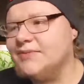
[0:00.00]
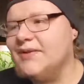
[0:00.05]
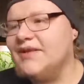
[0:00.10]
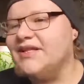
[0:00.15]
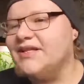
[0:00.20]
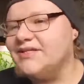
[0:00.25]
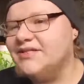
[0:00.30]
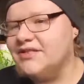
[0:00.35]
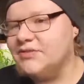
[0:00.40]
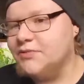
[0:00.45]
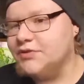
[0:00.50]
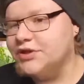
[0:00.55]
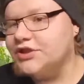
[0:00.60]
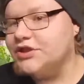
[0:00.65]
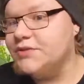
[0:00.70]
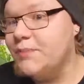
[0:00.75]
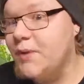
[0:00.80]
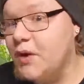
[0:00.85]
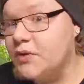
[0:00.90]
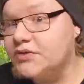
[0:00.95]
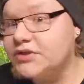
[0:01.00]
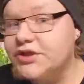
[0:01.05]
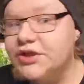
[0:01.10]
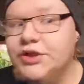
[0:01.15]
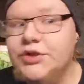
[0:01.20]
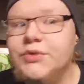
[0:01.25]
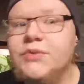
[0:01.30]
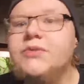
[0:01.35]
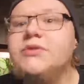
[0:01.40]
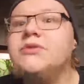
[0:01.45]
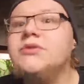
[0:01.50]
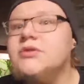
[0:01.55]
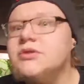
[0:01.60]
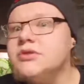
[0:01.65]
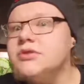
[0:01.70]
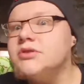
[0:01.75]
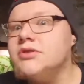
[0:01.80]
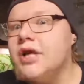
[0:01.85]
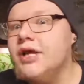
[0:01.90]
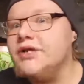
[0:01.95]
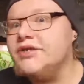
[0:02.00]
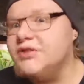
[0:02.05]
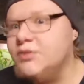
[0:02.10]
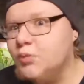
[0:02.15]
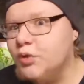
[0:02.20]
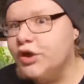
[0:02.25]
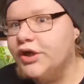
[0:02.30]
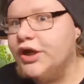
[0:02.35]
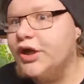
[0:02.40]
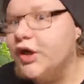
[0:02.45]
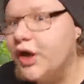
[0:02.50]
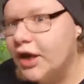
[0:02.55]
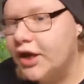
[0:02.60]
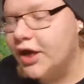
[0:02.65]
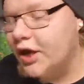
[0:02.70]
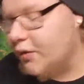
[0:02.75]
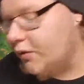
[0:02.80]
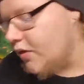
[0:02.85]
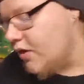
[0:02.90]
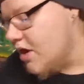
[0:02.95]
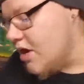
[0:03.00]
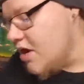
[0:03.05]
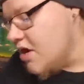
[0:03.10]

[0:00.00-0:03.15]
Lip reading: I'm like, "This is what you're supposed to do. I used to work here, I know."